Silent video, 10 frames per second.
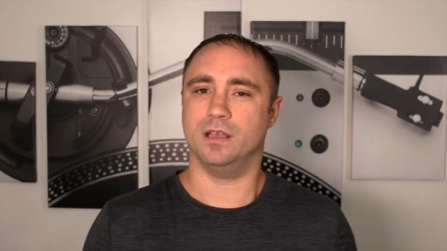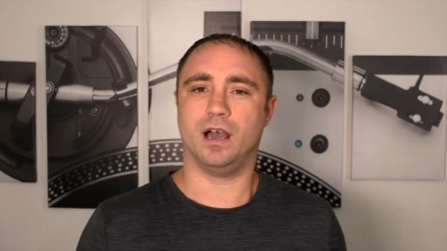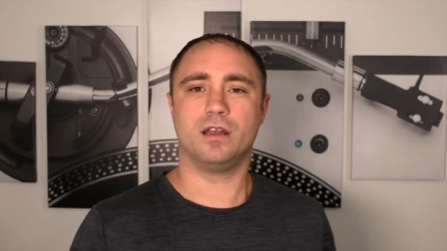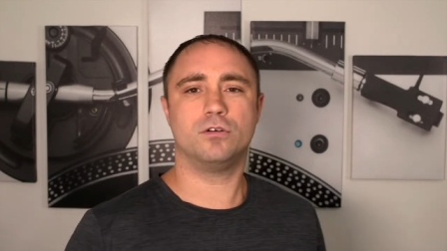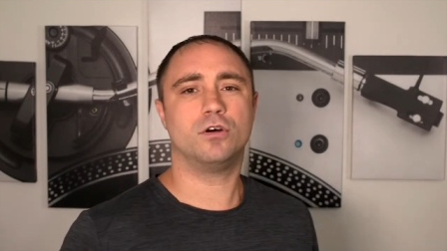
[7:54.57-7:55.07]

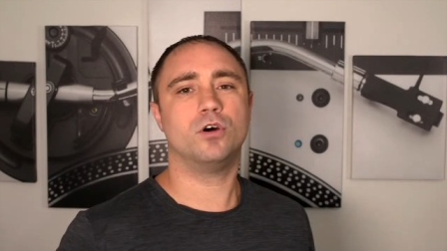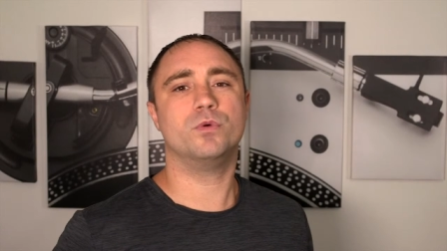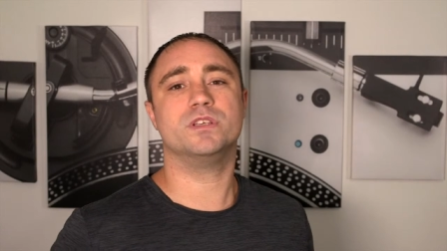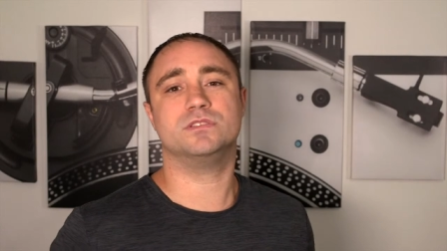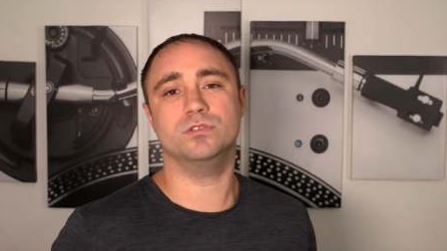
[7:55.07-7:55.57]
I don't
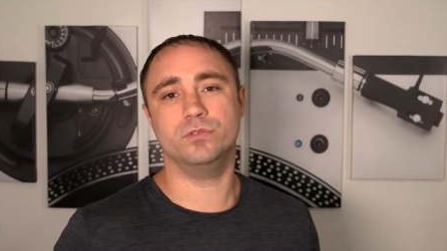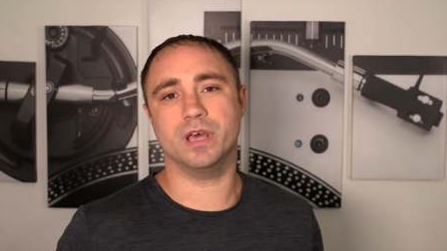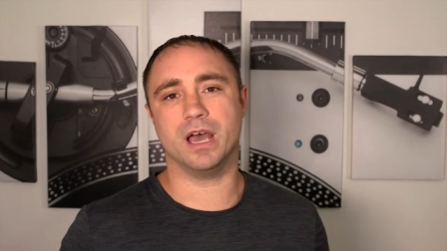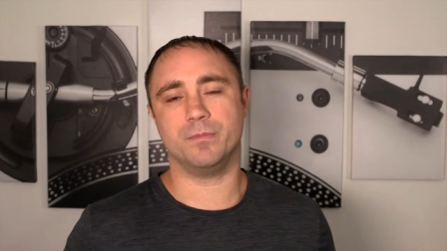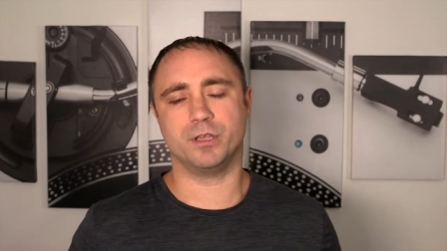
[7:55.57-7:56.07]
always do
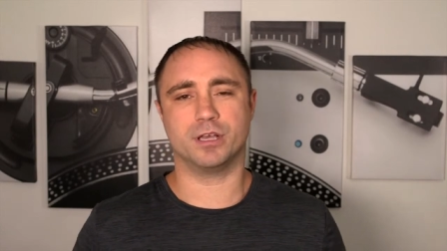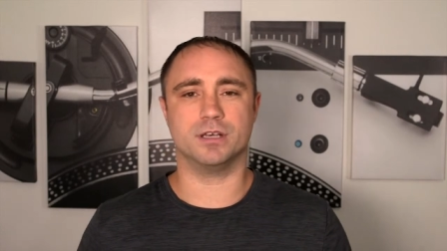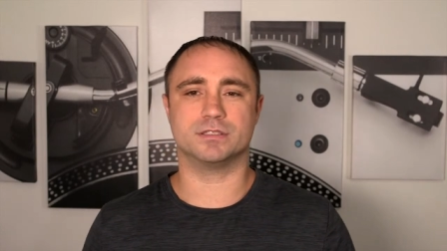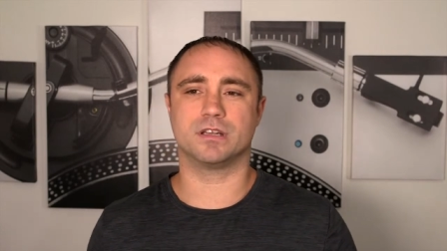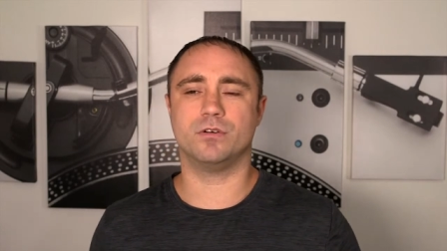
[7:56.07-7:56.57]
that
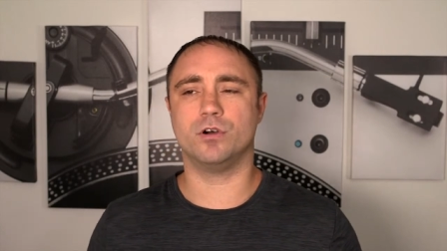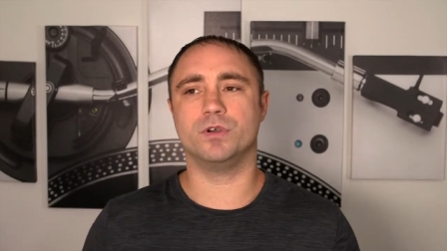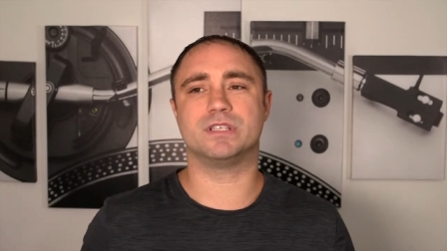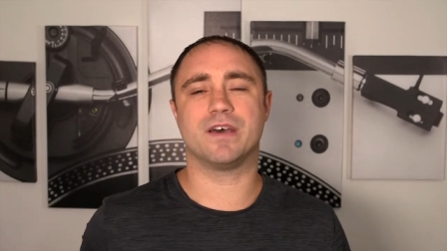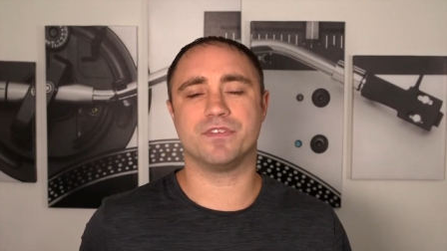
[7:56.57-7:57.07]
because I don't
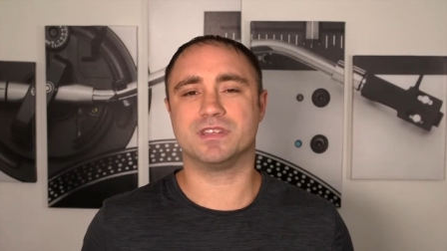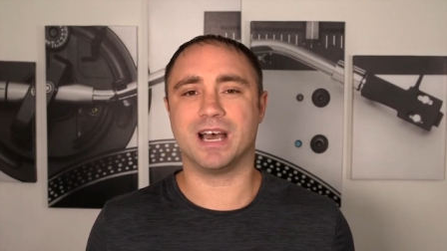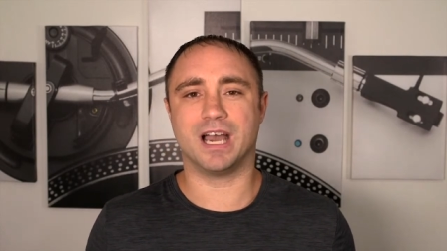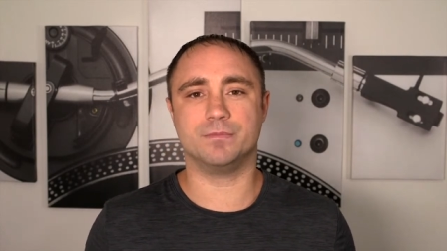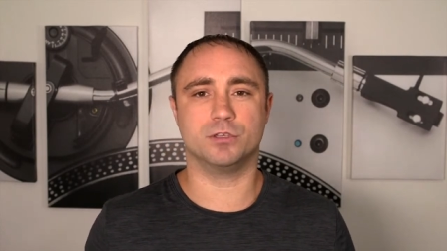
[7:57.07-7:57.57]
always have the
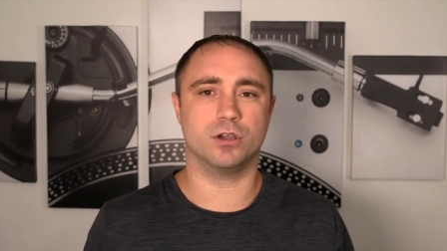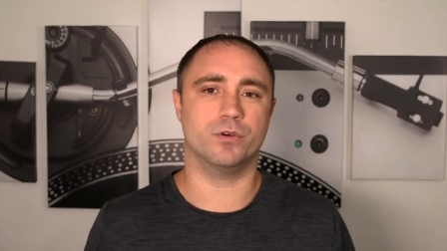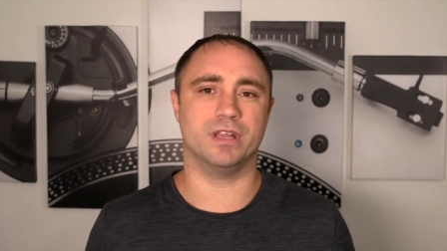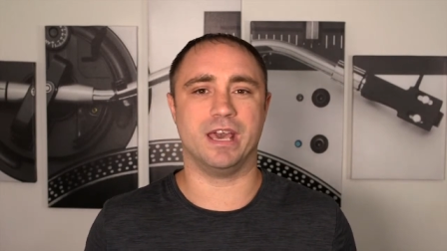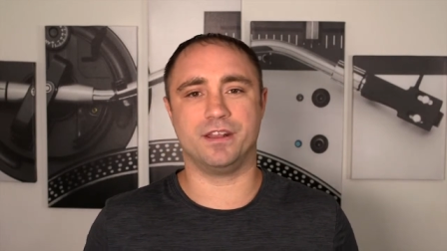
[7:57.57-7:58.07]
time to
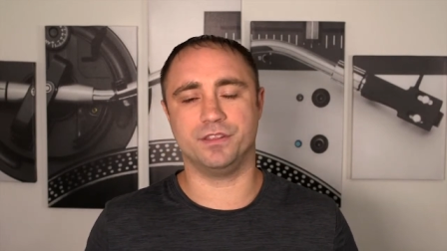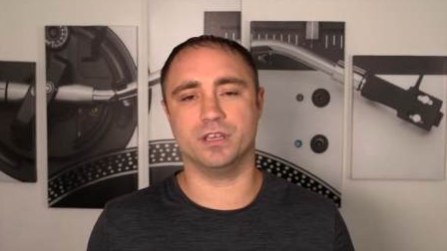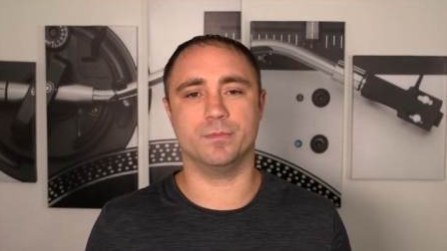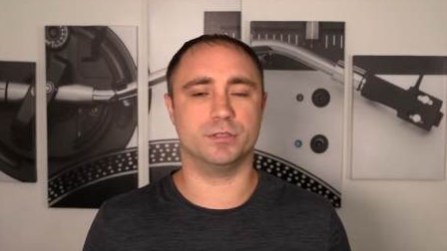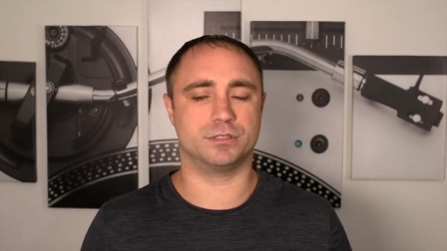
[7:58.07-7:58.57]
go and edit
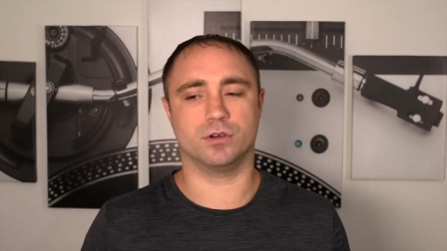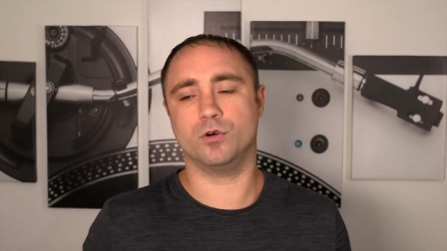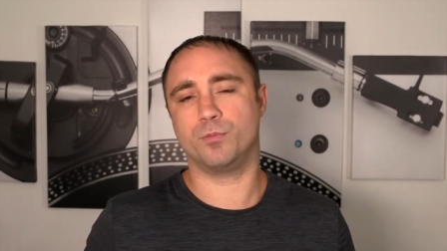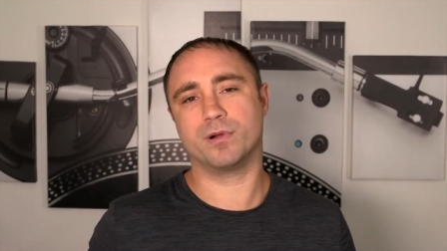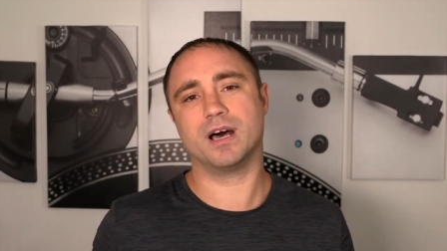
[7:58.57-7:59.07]
them. It's a
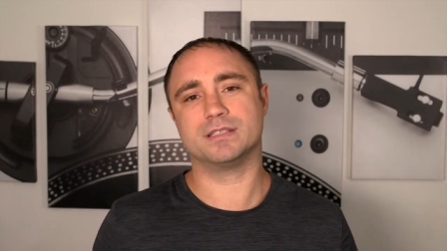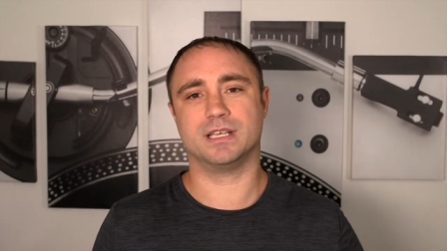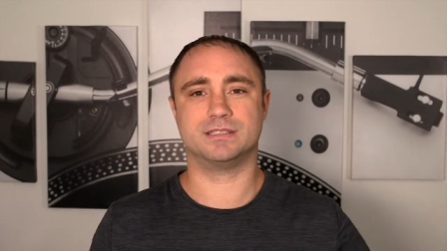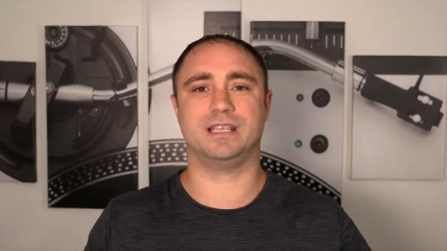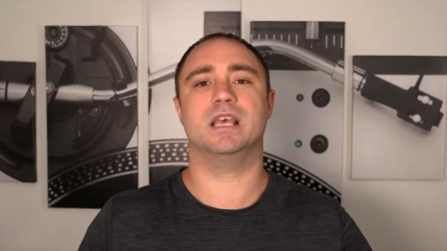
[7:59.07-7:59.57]
whole
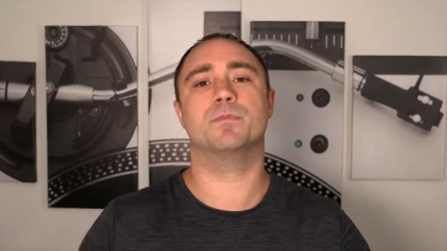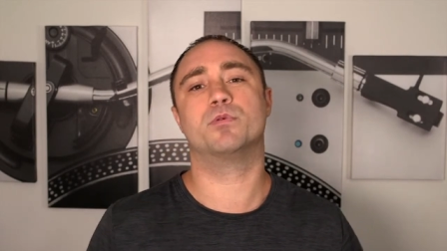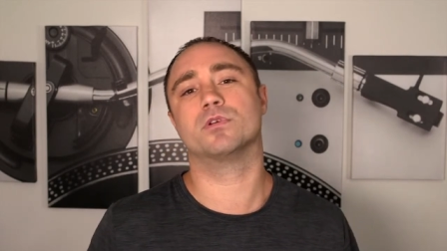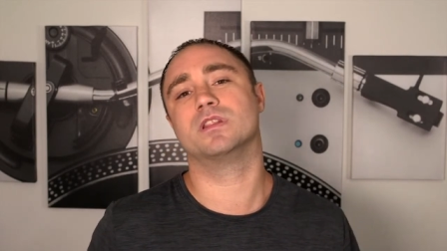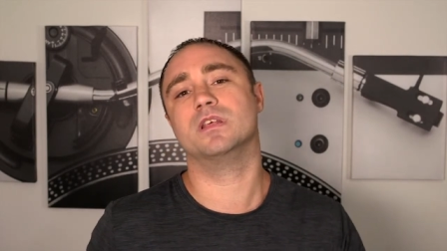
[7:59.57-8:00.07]
process
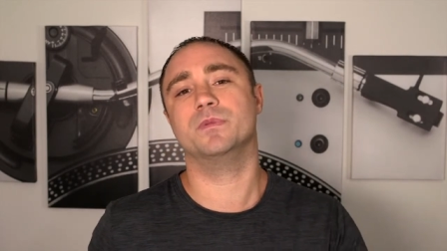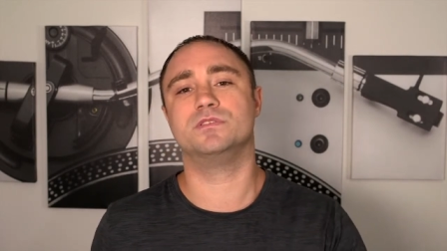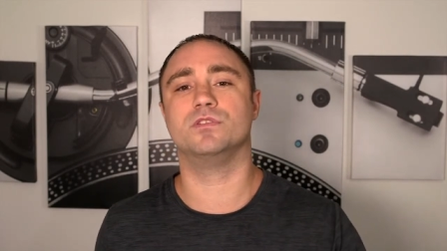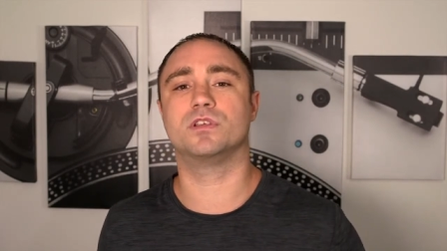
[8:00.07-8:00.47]
importing them into